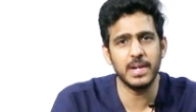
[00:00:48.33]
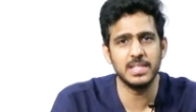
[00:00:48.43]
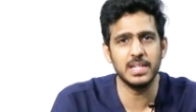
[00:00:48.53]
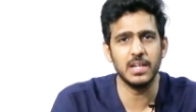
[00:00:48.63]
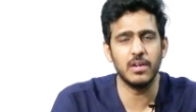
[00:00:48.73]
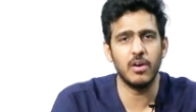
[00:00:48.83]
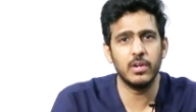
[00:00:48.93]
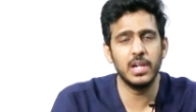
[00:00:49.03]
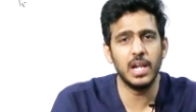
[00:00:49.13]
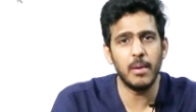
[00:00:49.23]
per se
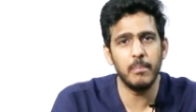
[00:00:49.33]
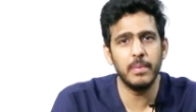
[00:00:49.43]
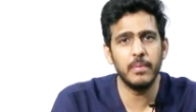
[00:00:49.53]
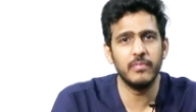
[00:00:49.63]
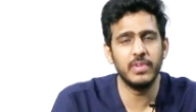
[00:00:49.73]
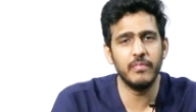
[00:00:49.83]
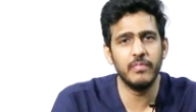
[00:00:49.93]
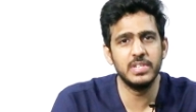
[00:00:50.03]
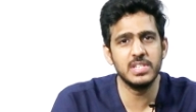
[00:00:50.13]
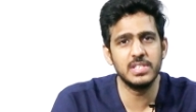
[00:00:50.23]
or the lump
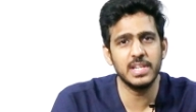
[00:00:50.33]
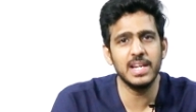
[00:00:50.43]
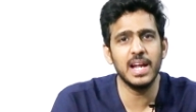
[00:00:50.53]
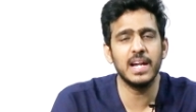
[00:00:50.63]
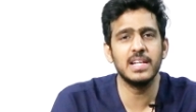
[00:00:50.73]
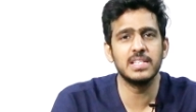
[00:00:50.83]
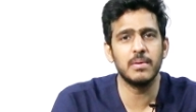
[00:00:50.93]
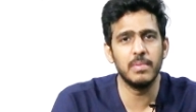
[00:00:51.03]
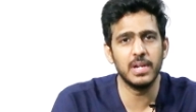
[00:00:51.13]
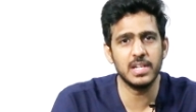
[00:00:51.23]
which is seen at this
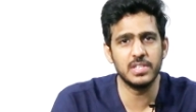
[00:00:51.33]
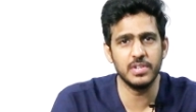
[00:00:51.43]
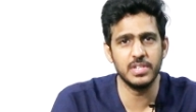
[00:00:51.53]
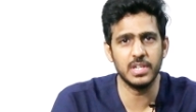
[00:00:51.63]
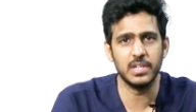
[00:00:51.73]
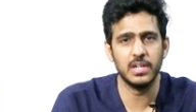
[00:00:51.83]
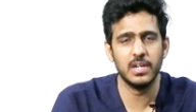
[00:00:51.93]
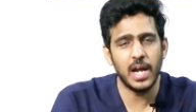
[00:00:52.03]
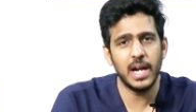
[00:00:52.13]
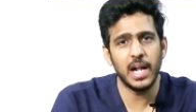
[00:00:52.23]
umbilicus region.
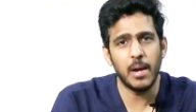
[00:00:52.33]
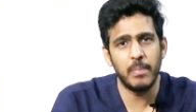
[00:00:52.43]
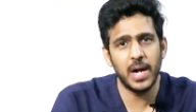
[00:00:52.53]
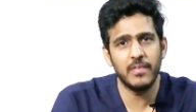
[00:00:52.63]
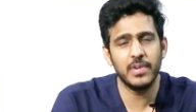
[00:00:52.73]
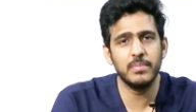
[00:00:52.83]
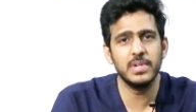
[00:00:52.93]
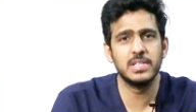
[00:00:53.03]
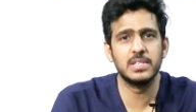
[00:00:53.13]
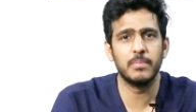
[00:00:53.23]
And apart from
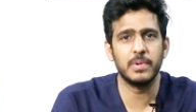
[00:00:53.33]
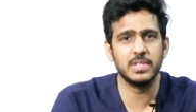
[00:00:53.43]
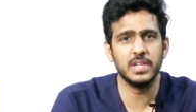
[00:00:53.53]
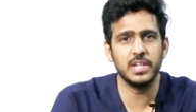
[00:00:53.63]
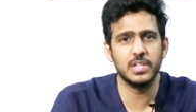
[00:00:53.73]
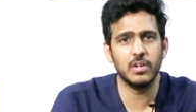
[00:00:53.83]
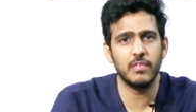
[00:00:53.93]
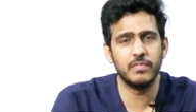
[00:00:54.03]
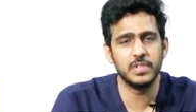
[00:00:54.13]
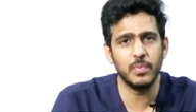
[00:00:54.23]
this presentation
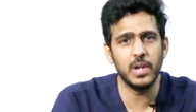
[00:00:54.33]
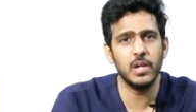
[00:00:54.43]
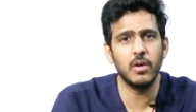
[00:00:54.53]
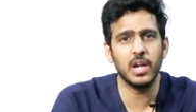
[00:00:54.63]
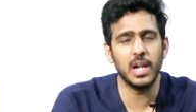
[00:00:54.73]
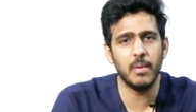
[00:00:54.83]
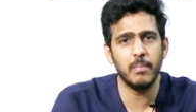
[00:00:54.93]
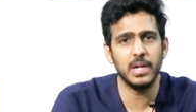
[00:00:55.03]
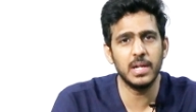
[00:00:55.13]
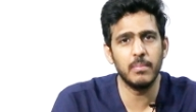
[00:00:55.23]
of swelling or a
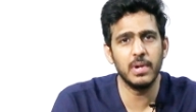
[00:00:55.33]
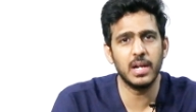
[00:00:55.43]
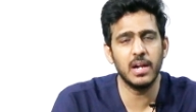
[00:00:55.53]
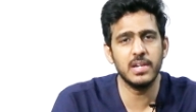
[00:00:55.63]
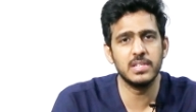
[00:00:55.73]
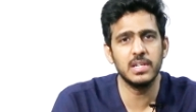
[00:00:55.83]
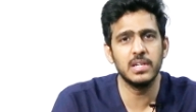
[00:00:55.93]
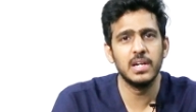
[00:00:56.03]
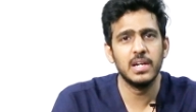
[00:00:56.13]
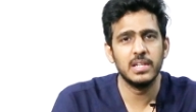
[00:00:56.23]
lump at the umbilical
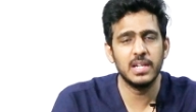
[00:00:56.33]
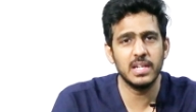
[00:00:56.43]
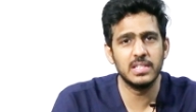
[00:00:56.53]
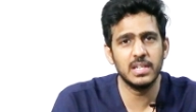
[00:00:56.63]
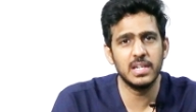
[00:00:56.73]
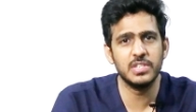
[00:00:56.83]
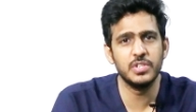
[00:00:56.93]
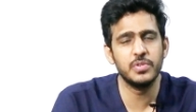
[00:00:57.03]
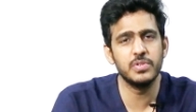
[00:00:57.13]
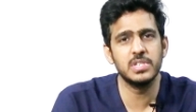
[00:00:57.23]
region, there are certain
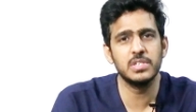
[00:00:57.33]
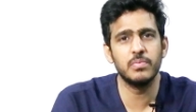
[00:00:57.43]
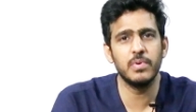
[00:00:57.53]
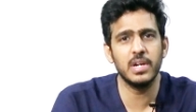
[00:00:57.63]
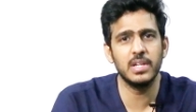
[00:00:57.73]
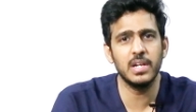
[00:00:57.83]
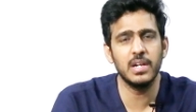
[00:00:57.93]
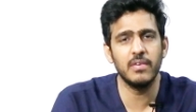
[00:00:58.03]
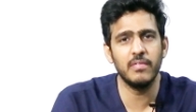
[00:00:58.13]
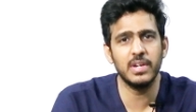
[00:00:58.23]
situations where
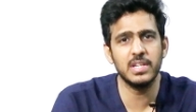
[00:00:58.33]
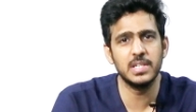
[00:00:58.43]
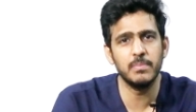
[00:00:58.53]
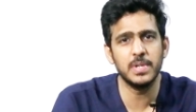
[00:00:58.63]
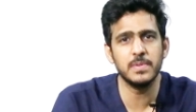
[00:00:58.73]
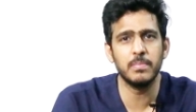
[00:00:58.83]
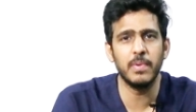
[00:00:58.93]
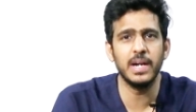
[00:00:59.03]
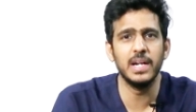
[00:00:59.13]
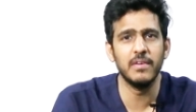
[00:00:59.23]
the symptoms
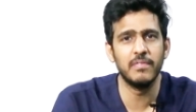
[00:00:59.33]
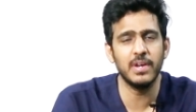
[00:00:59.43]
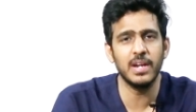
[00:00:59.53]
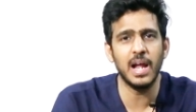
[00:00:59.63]
might differ